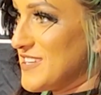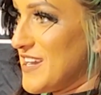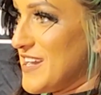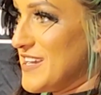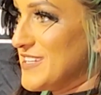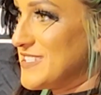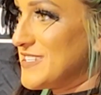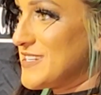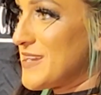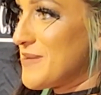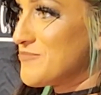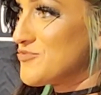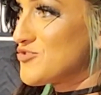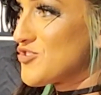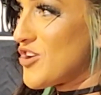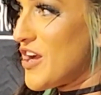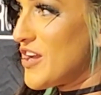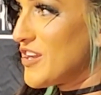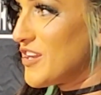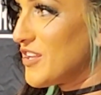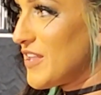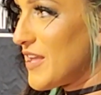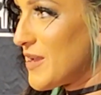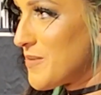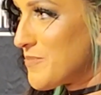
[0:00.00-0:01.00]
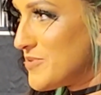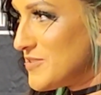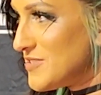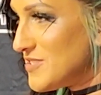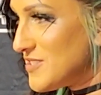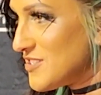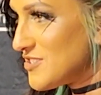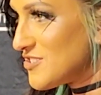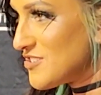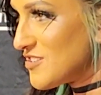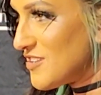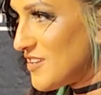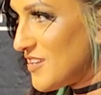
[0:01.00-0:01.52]
eyes, and I'm trying to like
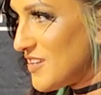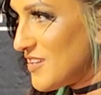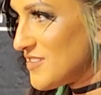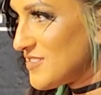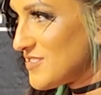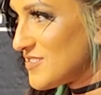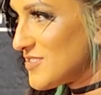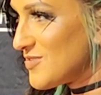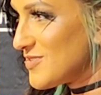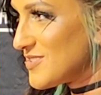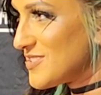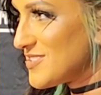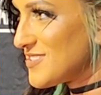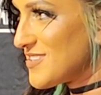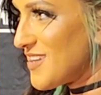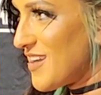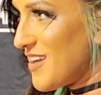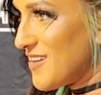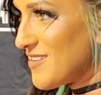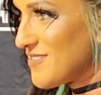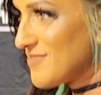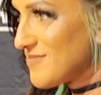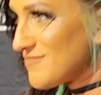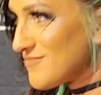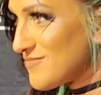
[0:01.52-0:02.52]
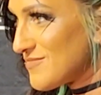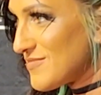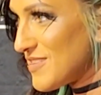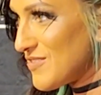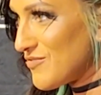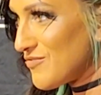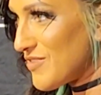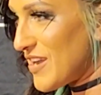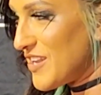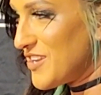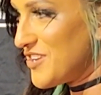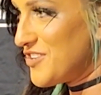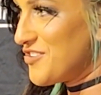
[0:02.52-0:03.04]
position it so it's not
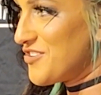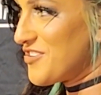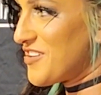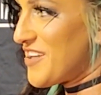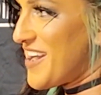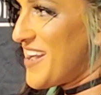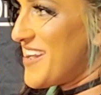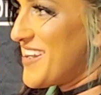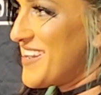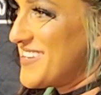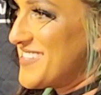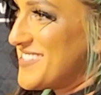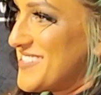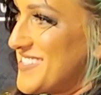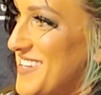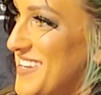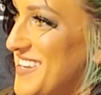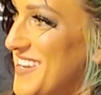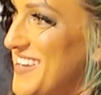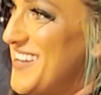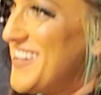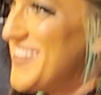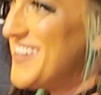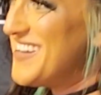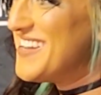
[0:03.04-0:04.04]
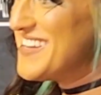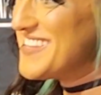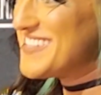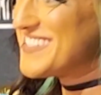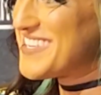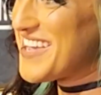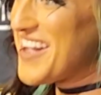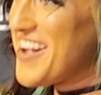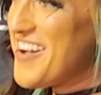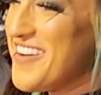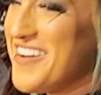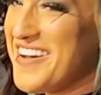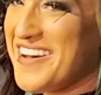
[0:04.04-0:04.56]
right in your eyes.
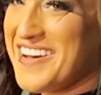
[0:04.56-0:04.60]
So